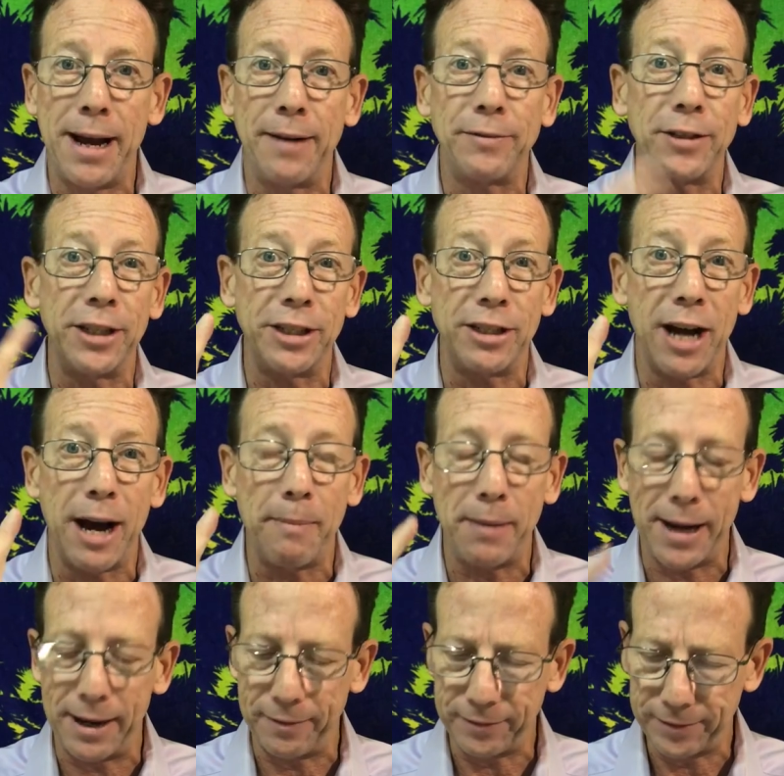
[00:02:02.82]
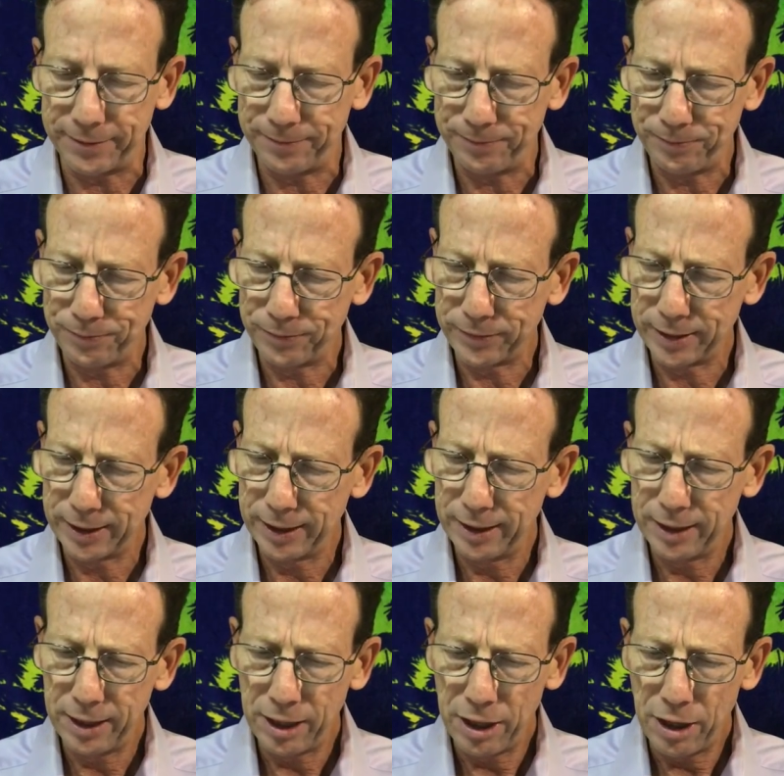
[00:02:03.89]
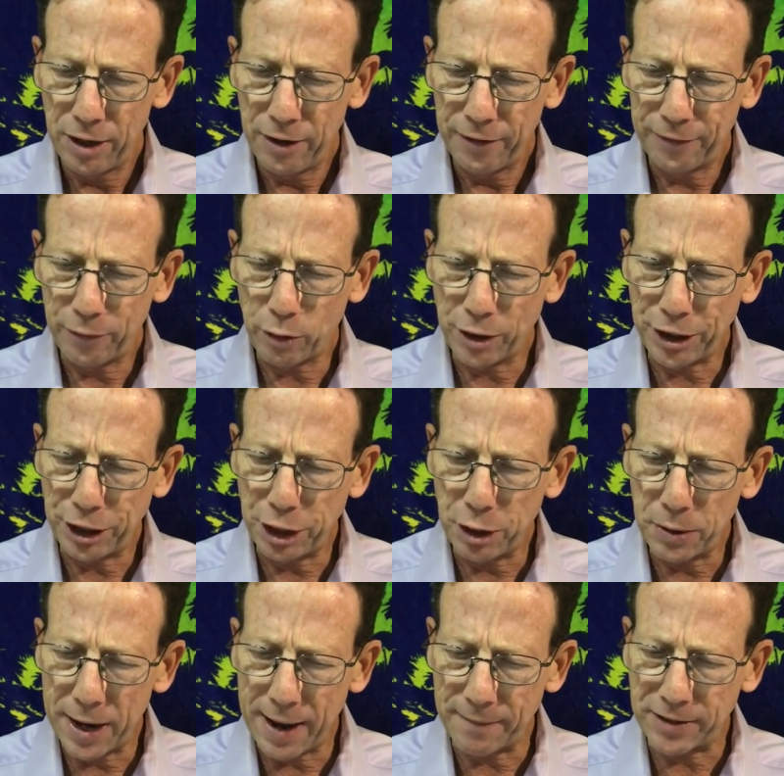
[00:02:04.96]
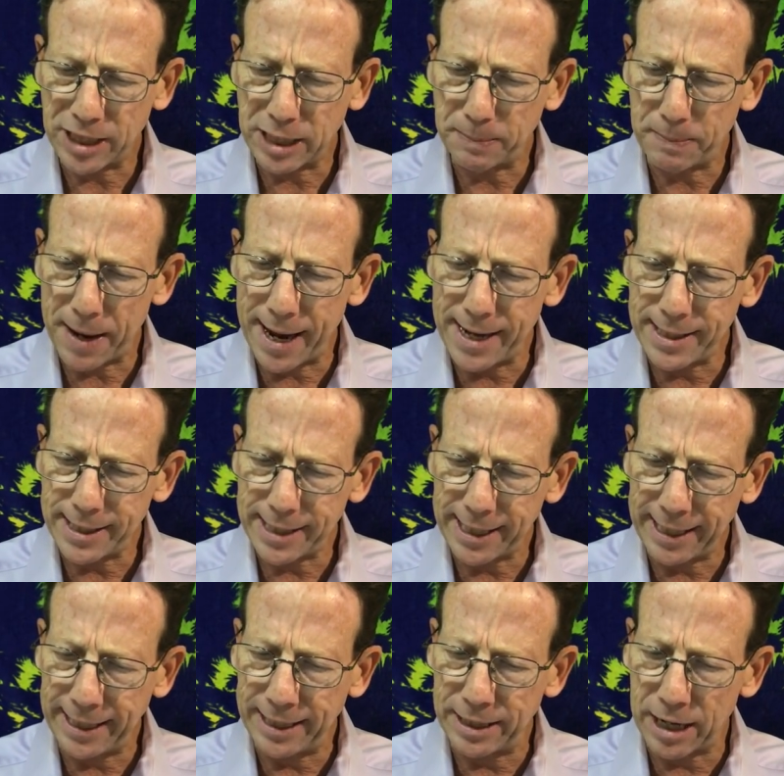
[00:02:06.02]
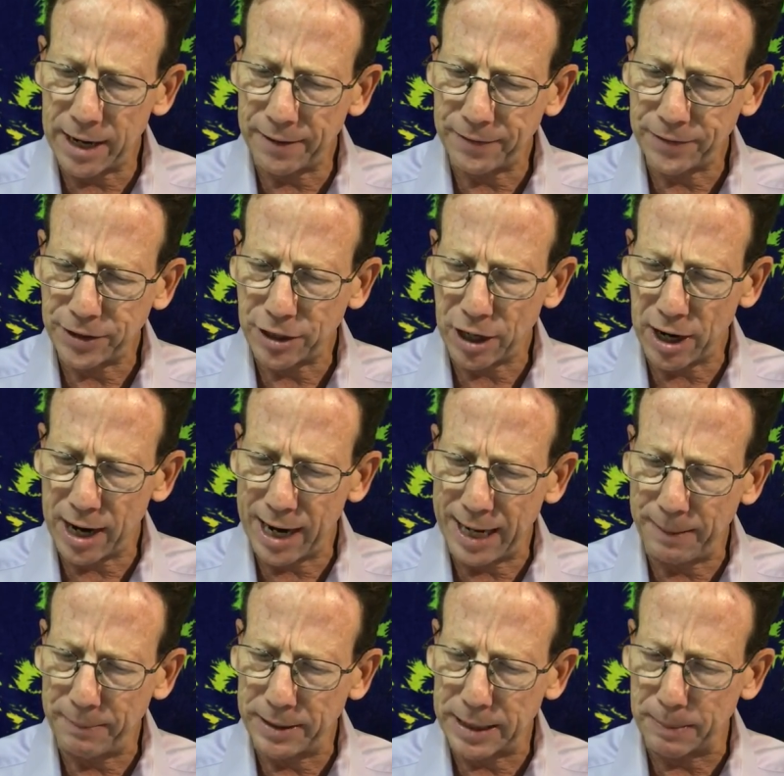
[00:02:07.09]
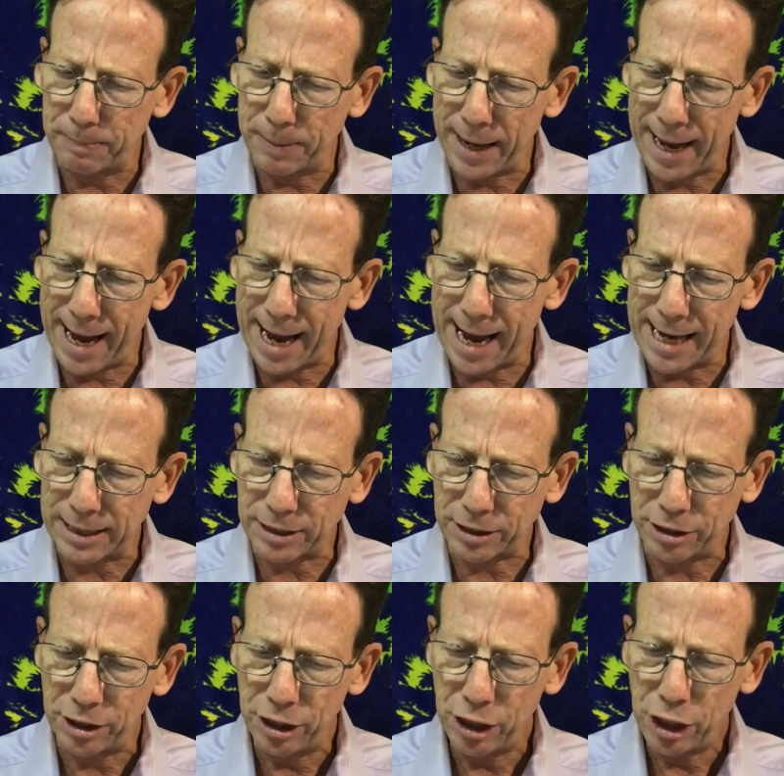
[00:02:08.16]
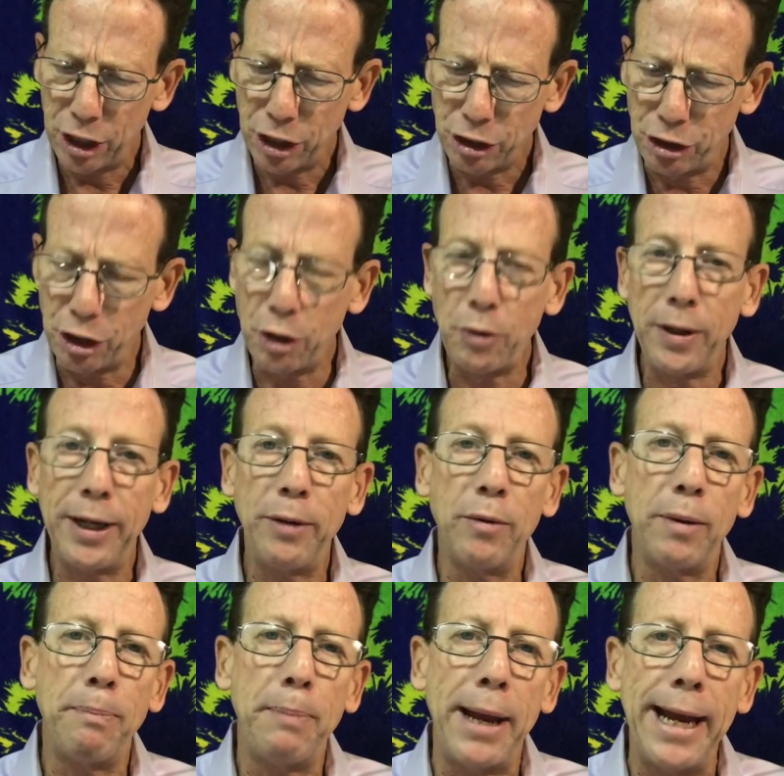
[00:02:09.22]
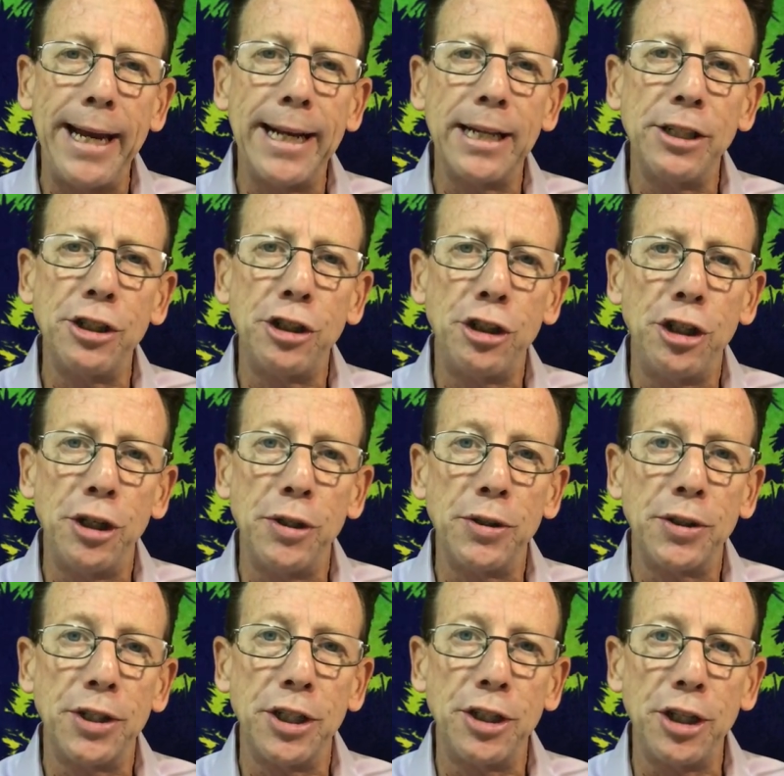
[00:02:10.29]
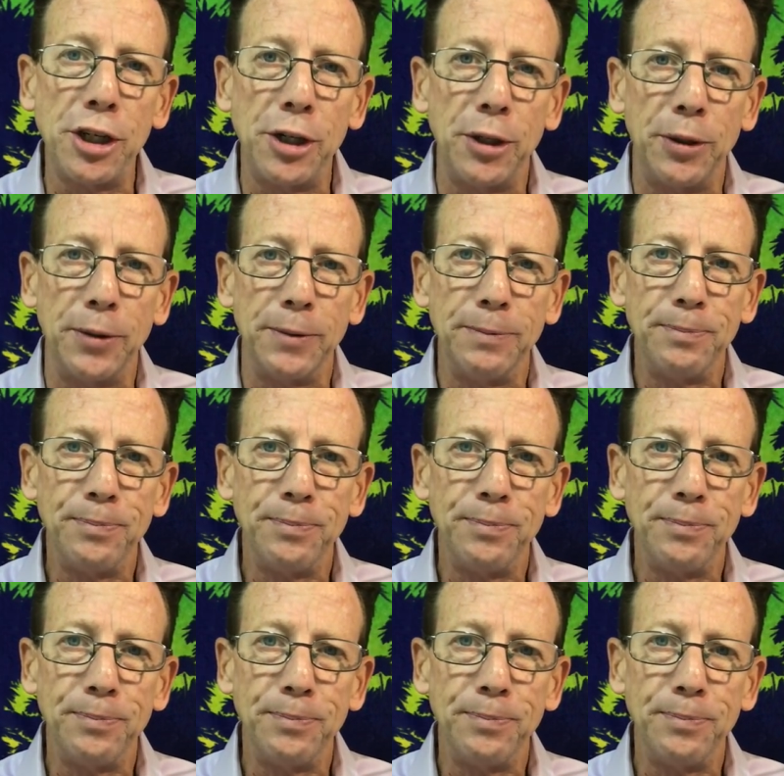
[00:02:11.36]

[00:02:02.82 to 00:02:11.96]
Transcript: half to the top half. For you have spent enough time in the past doing what pagans choose to do.